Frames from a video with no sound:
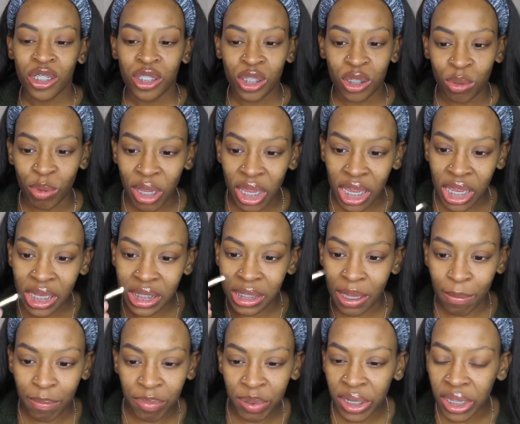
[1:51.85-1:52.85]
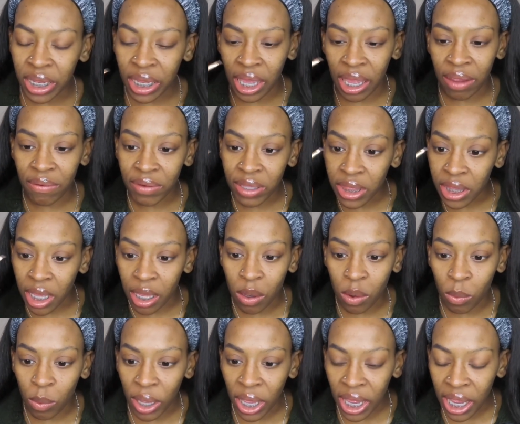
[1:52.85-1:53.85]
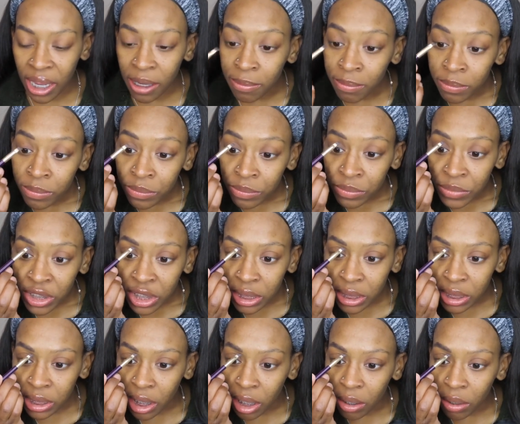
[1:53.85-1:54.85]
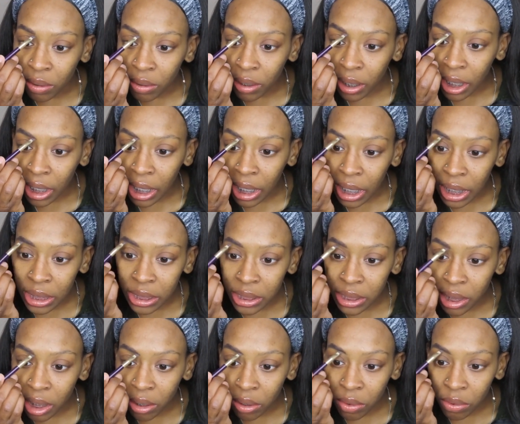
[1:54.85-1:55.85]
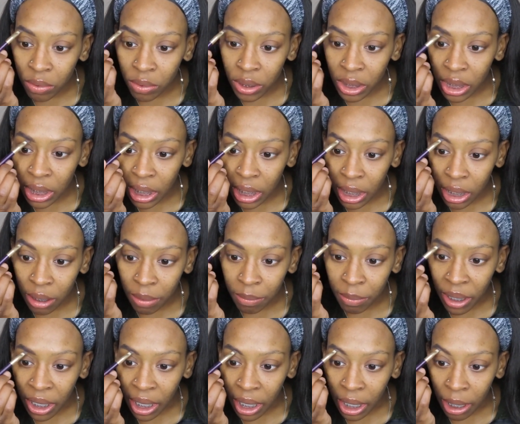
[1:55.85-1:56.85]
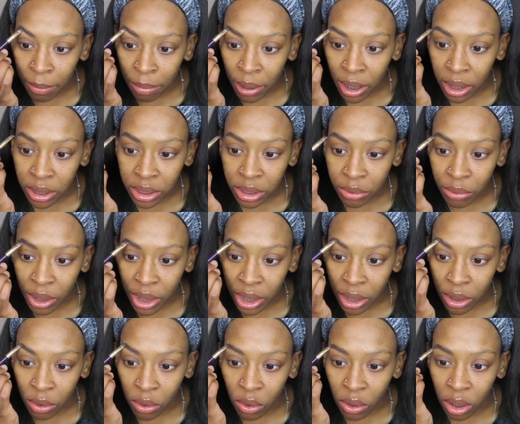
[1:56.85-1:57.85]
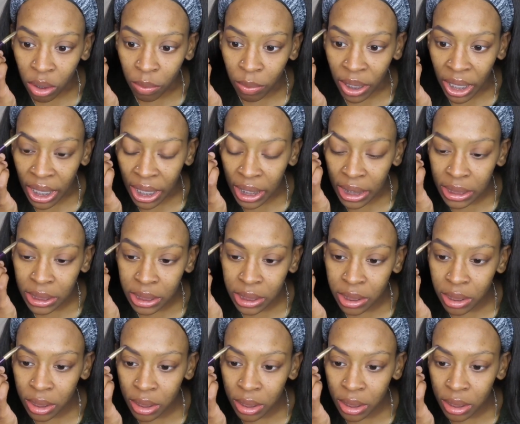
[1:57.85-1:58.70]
tweeze and pluck everything away. So I don't get my eyebrows threaded or waxed.